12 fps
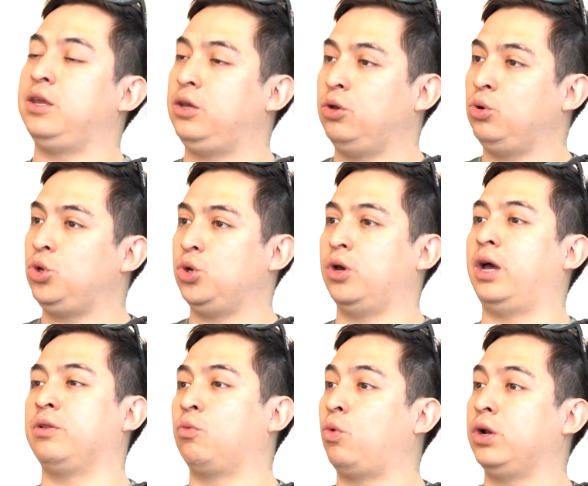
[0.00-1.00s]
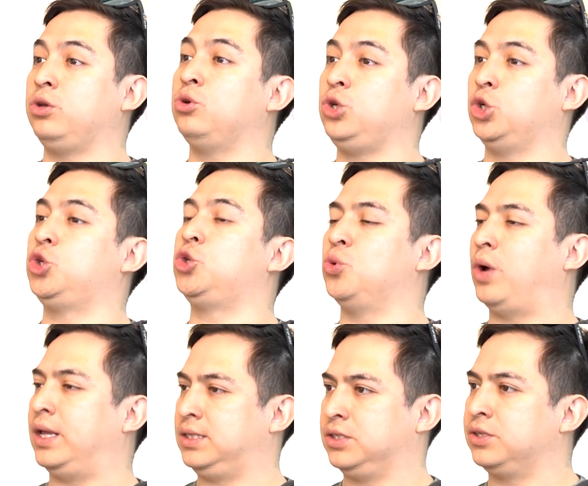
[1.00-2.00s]
and what you use
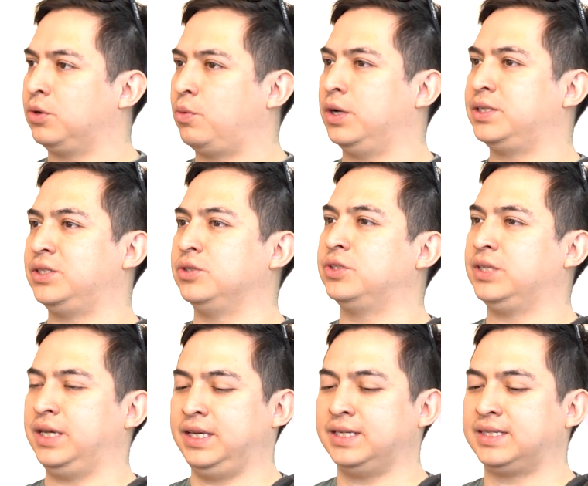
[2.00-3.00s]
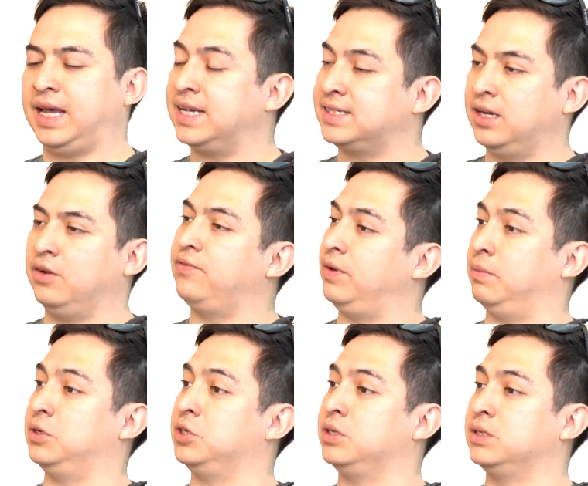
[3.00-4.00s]
to answer the questions is a set of
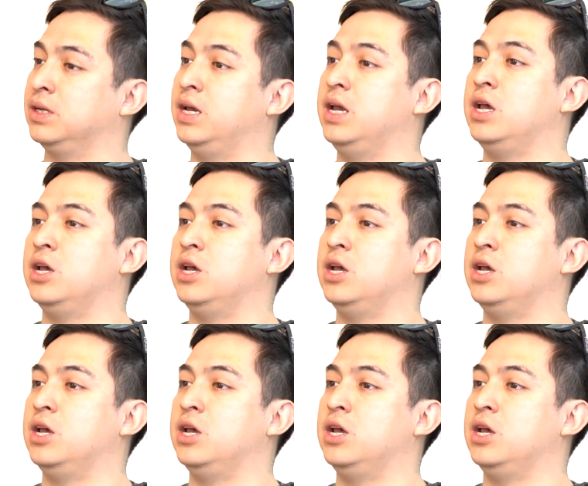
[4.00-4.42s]
images.